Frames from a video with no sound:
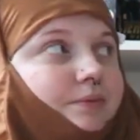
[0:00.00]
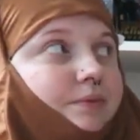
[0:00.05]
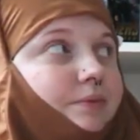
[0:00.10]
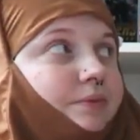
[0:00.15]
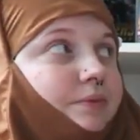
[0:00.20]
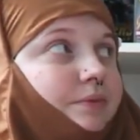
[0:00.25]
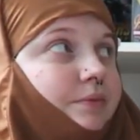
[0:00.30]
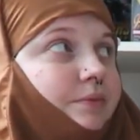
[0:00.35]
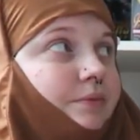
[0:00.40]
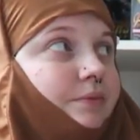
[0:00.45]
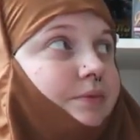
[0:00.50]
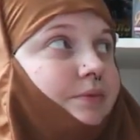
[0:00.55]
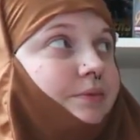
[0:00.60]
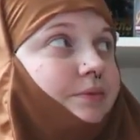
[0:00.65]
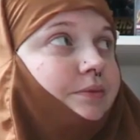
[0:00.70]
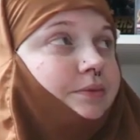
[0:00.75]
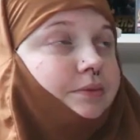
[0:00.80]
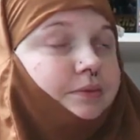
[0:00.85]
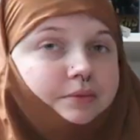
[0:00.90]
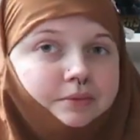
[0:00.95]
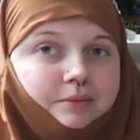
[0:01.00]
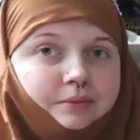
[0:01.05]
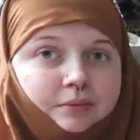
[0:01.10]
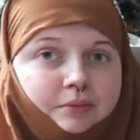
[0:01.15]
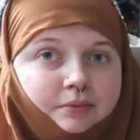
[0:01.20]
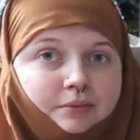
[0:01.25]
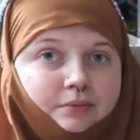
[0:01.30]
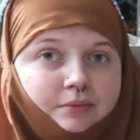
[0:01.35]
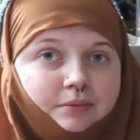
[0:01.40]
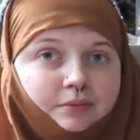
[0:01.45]

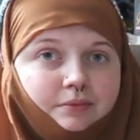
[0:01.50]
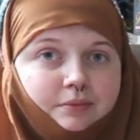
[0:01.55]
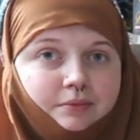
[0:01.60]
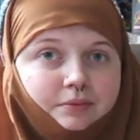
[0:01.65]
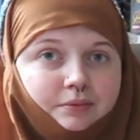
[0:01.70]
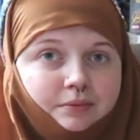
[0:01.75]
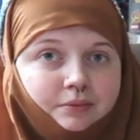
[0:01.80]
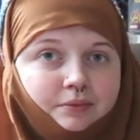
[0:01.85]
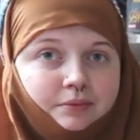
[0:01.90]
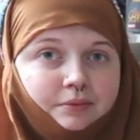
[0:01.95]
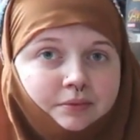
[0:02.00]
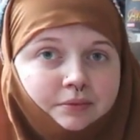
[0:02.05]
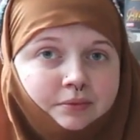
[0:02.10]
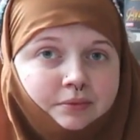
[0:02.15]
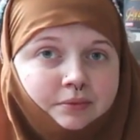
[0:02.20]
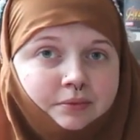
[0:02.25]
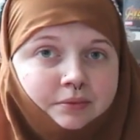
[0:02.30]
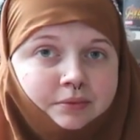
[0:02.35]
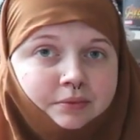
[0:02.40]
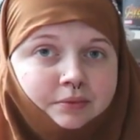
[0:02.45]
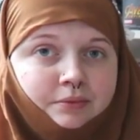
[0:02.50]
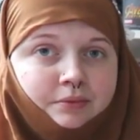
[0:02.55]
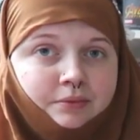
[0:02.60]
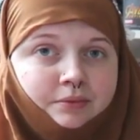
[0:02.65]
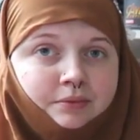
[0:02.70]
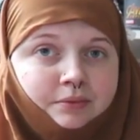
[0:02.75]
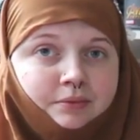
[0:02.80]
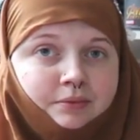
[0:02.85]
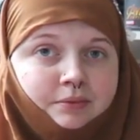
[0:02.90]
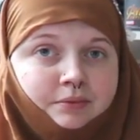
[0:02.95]

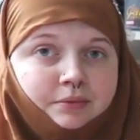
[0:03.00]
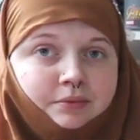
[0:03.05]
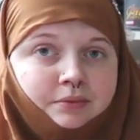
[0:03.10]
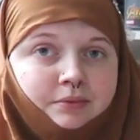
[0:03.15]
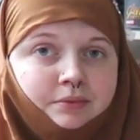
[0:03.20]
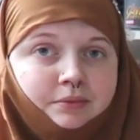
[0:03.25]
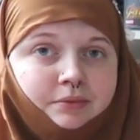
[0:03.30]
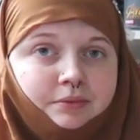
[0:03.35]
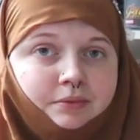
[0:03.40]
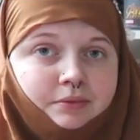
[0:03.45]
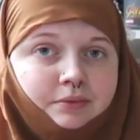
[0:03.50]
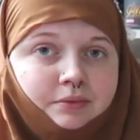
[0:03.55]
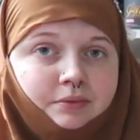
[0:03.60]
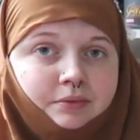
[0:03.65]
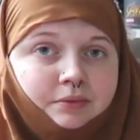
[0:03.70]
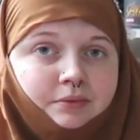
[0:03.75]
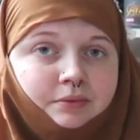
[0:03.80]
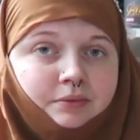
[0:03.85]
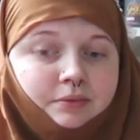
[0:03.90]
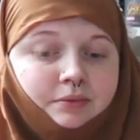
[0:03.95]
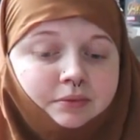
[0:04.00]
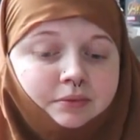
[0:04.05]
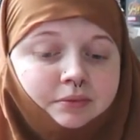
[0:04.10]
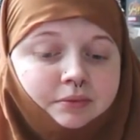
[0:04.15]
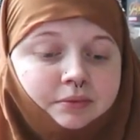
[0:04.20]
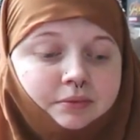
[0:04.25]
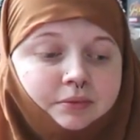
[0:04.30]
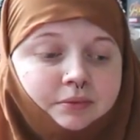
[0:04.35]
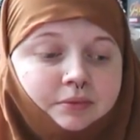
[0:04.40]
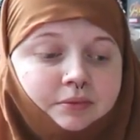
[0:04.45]

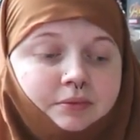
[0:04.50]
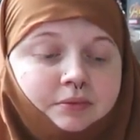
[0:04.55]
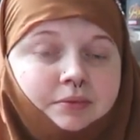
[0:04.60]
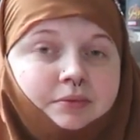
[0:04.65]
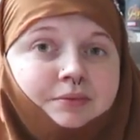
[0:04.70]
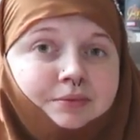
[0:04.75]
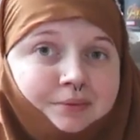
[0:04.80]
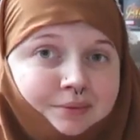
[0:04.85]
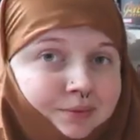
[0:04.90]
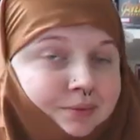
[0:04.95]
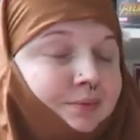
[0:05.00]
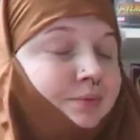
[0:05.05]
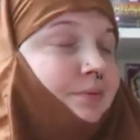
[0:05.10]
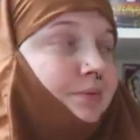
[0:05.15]
[no speech]